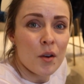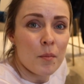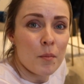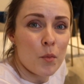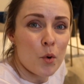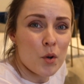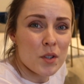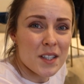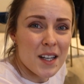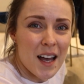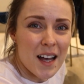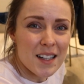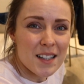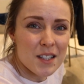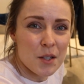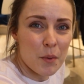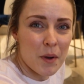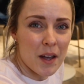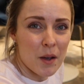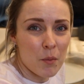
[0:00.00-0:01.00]
more to add
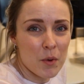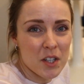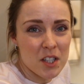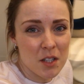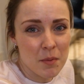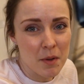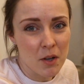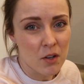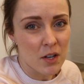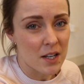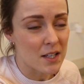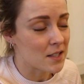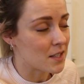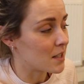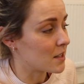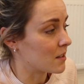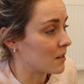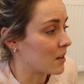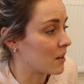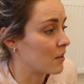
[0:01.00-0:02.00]
to it, which to be honest
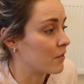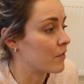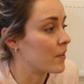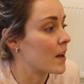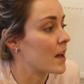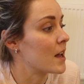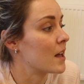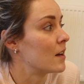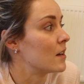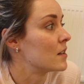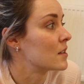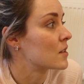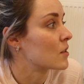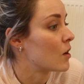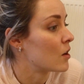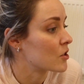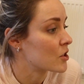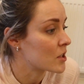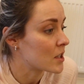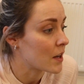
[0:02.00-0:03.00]
isn't going to fit in, so
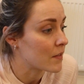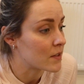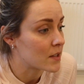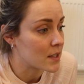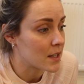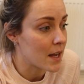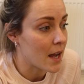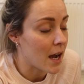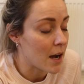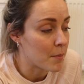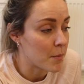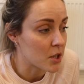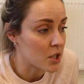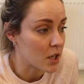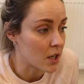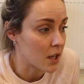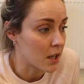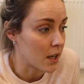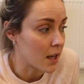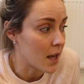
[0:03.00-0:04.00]
I'll just have to see how much
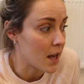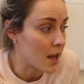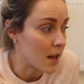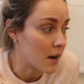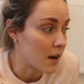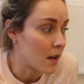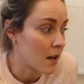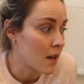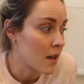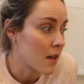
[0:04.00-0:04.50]
I can get in.